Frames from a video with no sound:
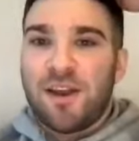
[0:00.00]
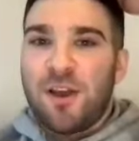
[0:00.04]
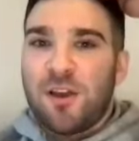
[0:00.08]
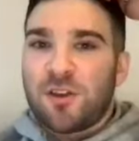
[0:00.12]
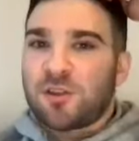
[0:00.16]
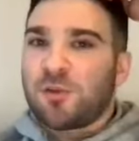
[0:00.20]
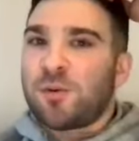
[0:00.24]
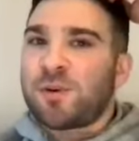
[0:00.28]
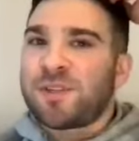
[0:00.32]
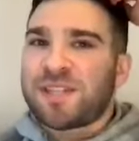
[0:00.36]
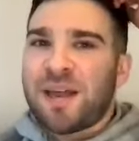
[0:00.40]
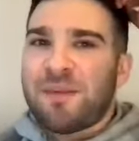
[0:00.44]

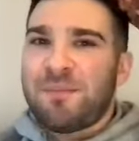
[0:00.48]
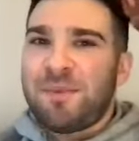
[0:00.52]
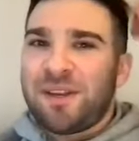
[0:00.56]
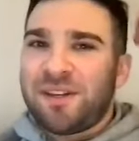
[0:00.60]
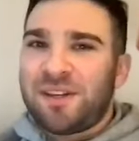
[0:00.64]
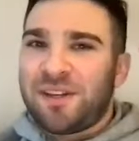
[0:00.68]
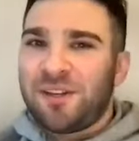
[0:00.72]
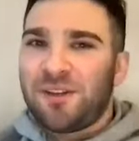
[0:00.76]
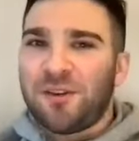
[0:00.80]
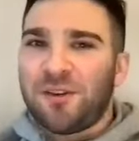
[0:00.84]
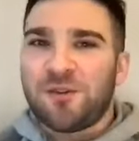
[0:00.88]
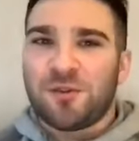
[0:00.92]
So what does that mean
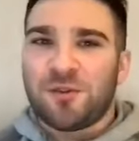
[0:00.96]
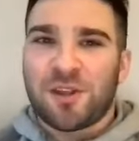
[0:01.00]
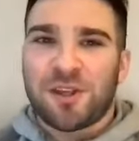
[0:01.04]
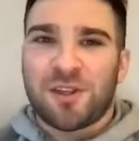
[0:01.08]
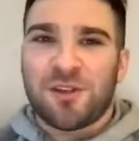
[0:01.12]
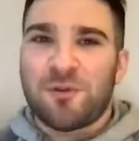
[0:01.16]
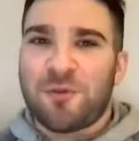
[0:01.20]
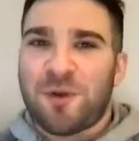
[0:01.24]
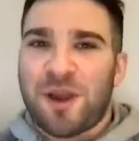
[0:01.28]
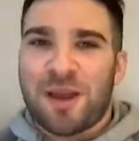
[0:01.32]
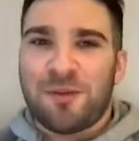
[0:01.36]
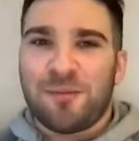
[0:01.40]
to you that
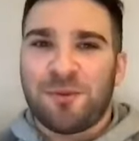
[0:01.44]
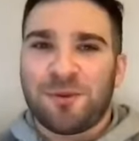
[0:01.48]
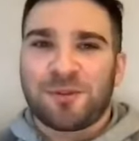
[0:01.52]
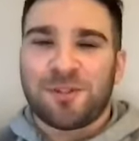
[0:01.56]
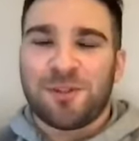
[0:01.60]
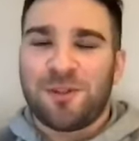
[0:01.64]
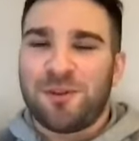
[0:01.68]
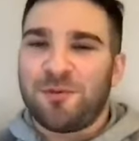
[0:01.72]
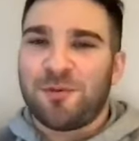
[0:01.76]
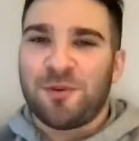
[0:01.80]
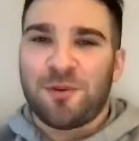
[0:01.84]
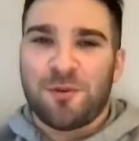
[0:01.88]
you were able
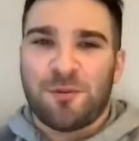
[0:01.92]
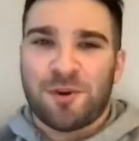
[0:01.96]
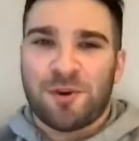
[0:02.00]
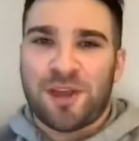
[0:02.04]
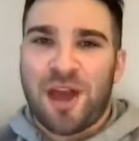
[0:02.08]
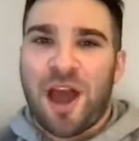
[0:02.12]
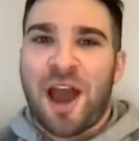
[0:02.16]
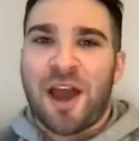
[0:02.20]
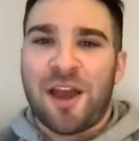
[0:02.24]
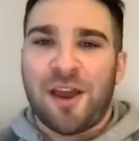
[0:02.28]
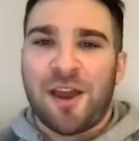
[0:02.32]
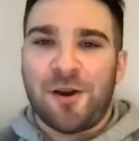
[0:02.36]
to do it with
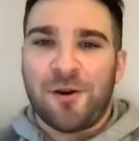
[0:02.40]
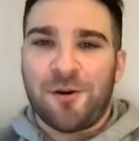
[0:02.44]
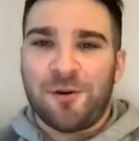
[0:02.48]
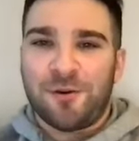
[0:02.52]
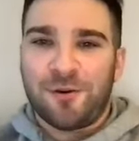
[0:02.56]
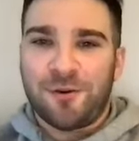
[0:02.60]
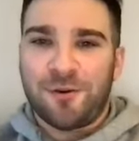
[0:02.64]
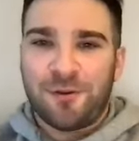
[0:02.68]
Io?